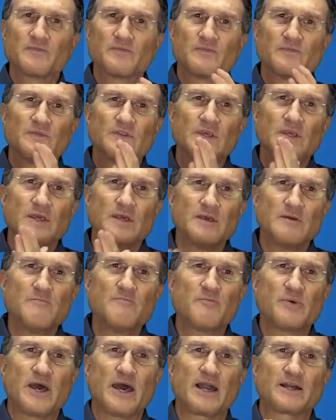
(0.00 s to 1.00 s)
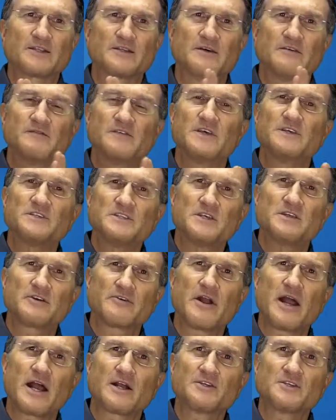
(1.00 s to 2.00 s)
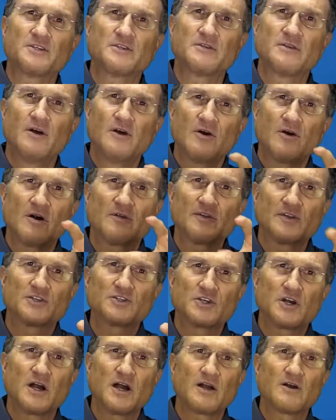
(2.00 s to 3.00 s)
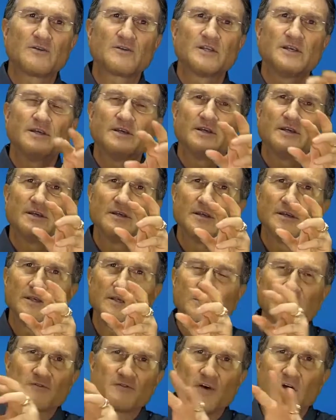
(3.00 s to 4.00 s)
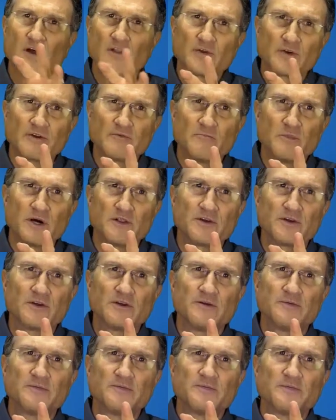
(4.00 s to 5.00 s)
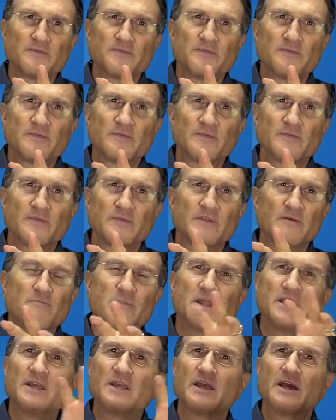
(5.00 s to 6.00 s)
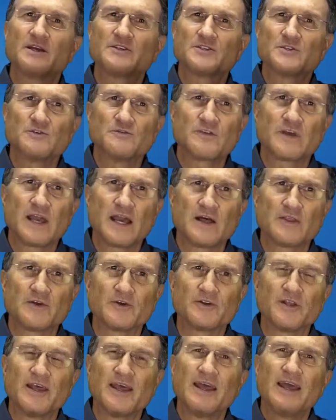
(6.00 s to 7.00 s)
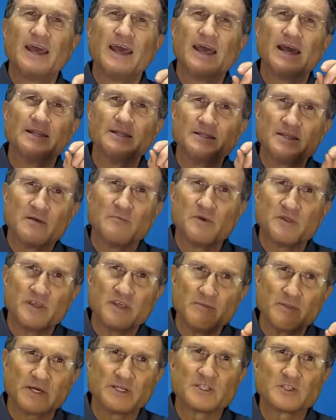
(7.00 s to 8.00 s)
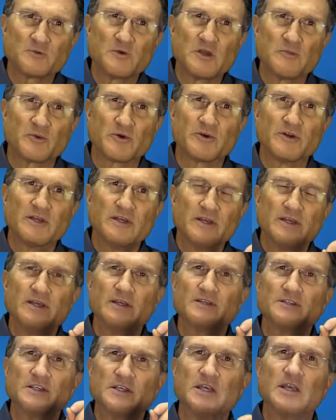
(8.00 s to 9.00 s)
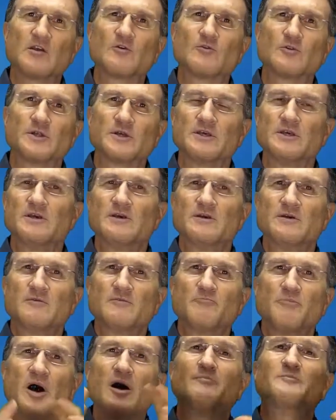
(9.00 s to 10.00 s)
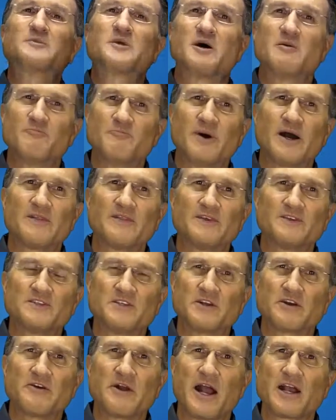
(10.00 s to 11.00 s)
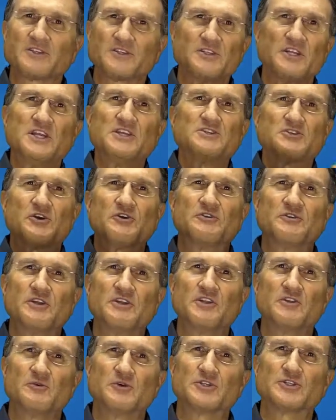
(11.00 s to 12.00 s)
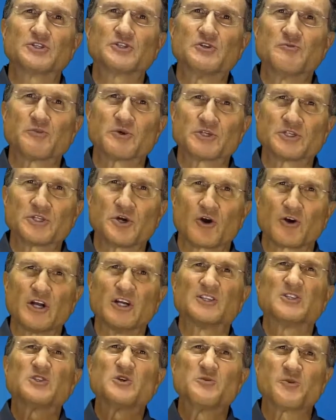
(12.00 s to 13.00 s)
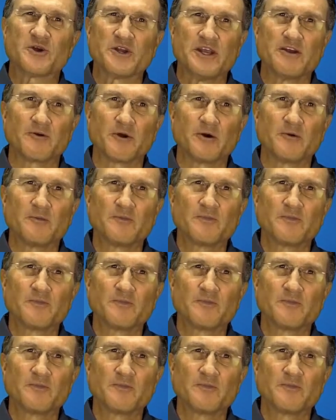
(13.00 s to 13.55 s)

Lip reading: the impact of this interaction on the child, his father and mother, the many guests who've gathered, and Timothy, my sweeper. He is equally pumped up by this interaction. He's turned into a superstar, a superhero.